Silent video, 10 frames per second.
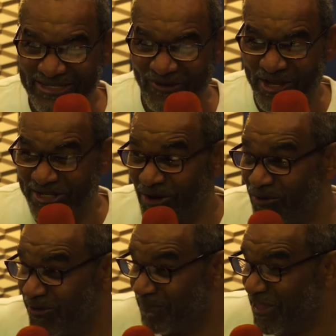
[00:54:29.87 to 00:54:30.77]
So he
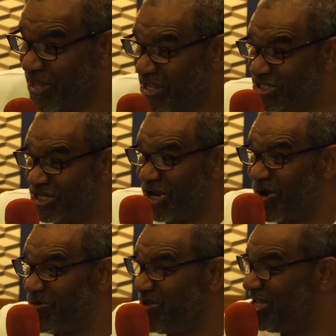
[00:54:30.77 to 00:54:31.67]
told them,
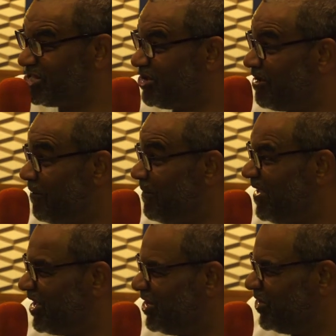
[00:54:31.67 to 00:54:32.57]
Tarry till you
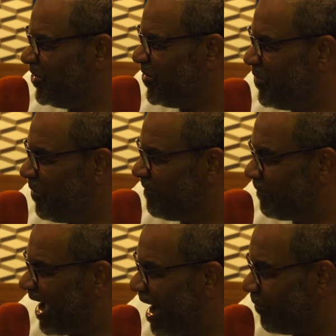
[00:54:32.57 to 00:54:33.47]
be endued with
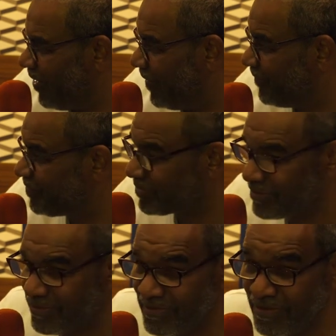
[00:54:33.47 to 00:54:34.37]
power.
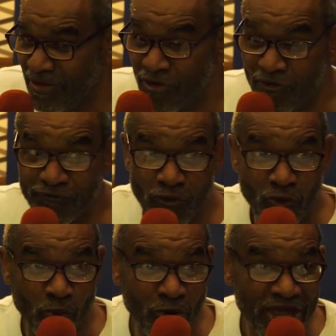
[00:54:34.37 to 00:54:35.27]

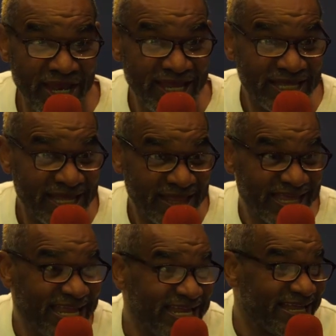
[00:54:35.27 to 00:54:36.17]
For when
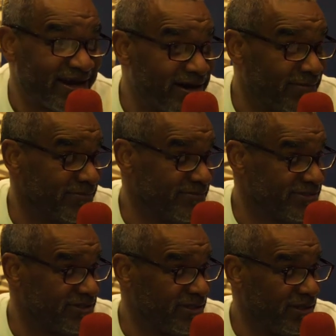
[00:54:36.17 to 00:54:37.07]
it
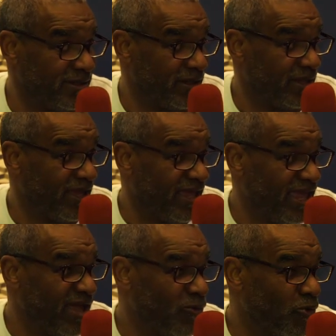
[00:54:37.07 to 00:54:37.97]
comes,
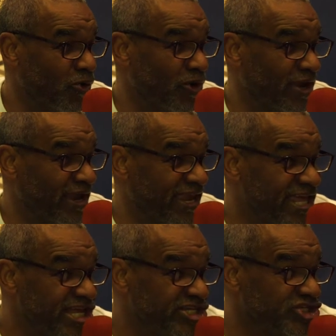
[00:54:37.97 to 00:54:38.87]
it will
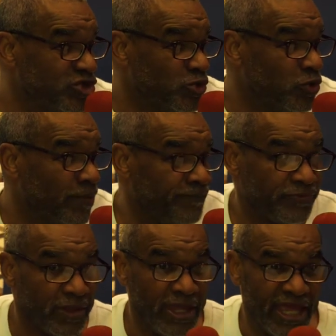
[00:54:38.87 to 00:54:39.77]
lead you,
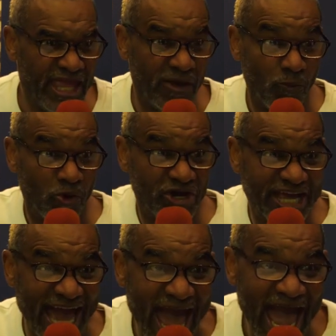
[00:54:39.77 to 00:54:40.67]
it will
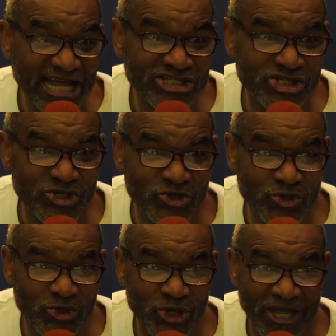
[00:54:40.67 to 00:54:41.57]
guide
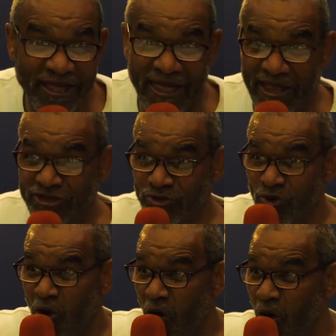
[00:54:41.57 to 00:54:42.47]
you
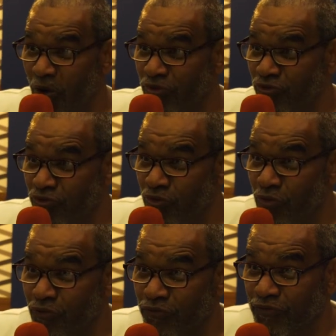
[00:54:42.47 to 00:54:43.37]
into all
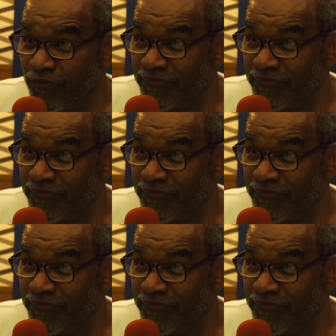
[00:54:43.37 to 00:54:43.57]
truth.